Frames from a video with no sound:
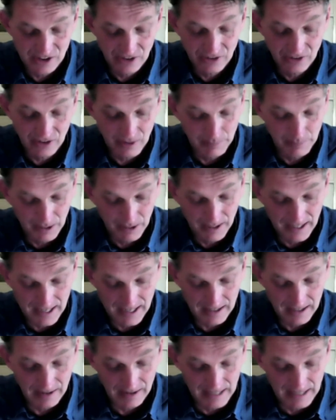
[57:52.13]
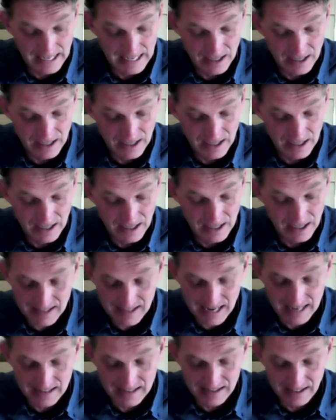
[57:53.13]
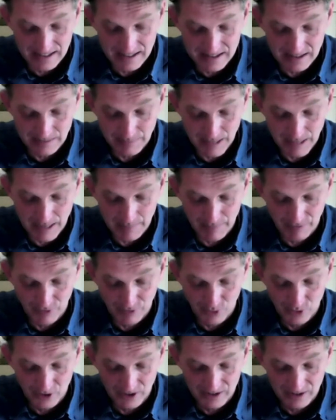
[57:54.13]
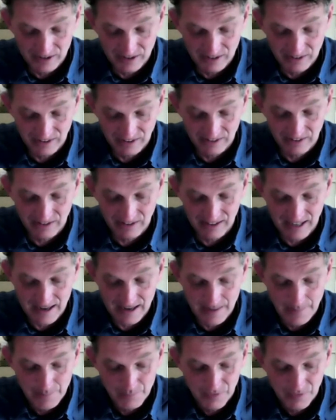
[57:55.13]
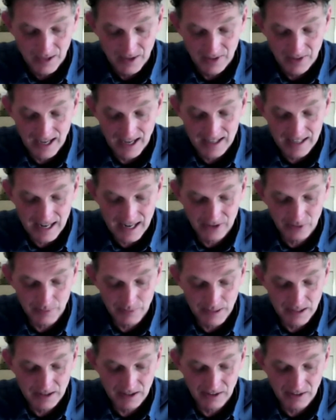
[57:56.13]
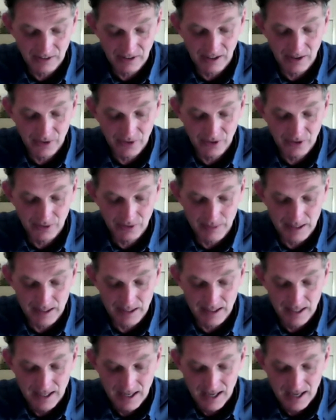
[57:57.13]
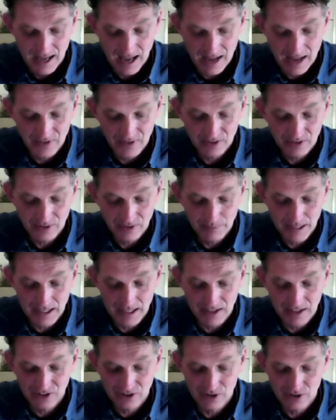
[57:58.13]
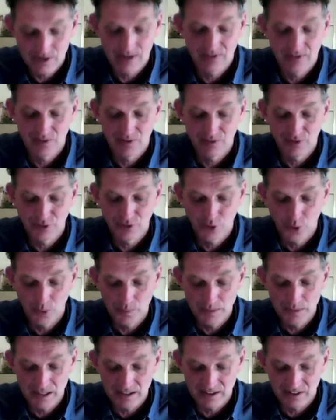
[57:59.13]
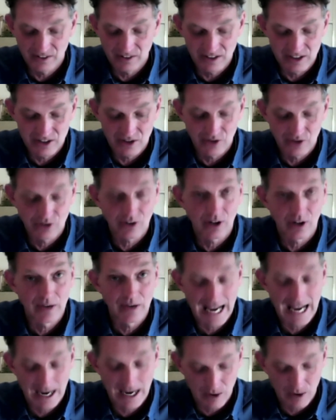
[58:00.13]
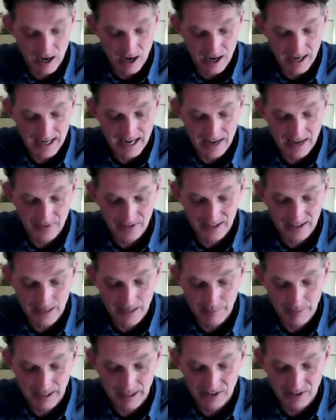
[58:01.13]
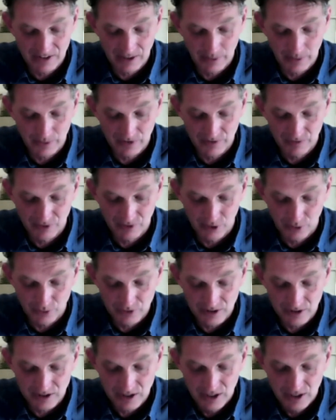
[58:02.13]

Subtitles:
albeit incorrect and dating back before 1968, than has been disclosed to me. And this appears to have informed their decisions on how I and the campaigns I was involved in